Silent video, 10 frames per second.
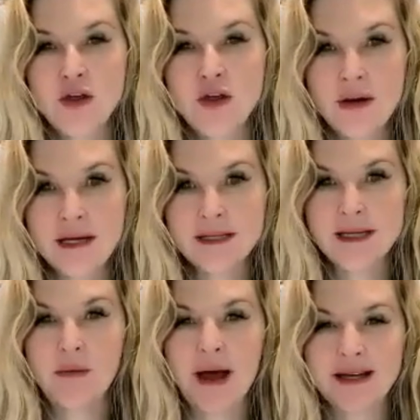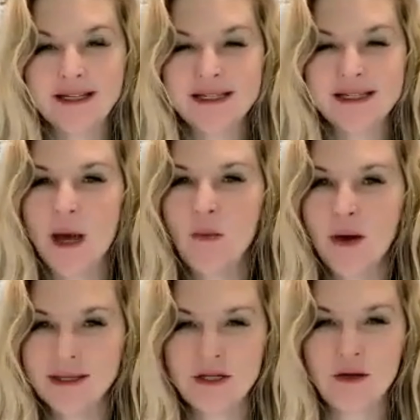you need to stay plugged in
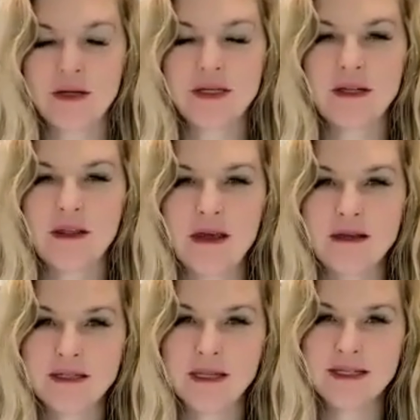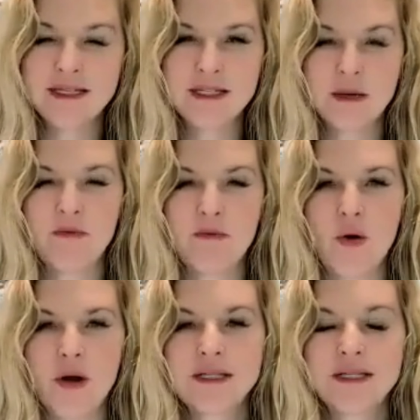somewhat still into the system, of
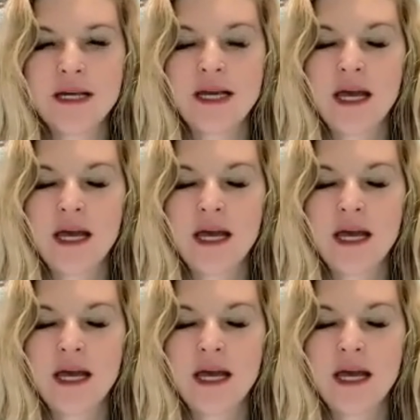course,